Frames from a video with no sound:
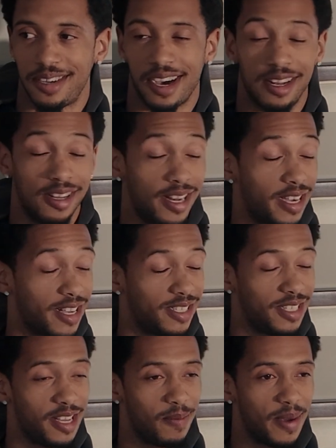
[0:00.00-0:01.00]
like I
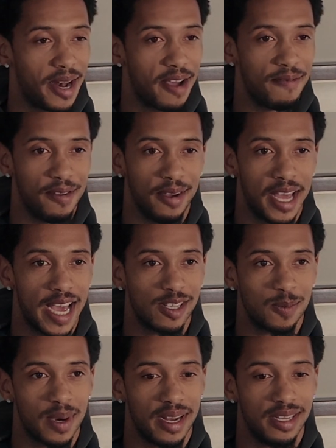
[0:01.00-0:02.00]
said, man, that field half
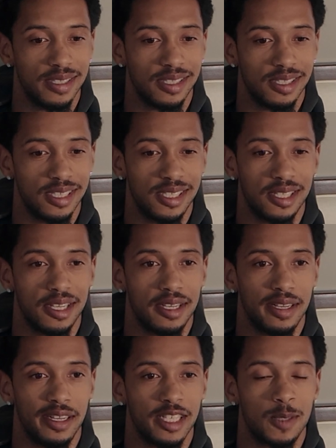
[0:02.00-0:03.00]
spot is just
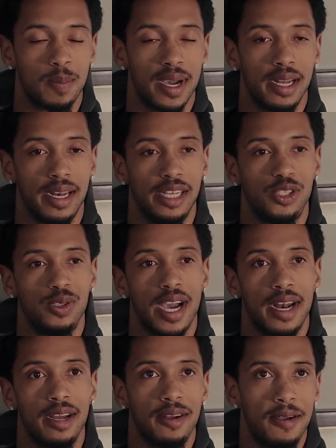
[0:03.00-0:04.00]
a spot that you
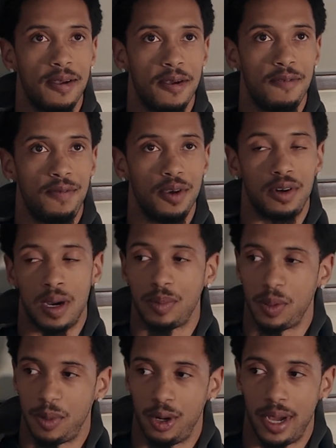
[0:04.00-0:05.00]
gotta feel
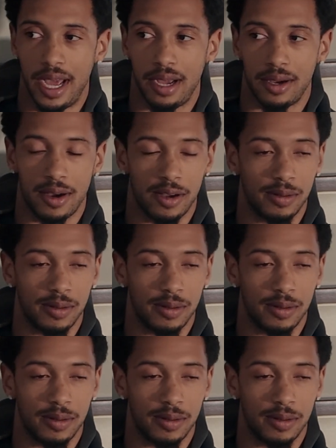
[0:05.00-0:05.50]
comfortable at.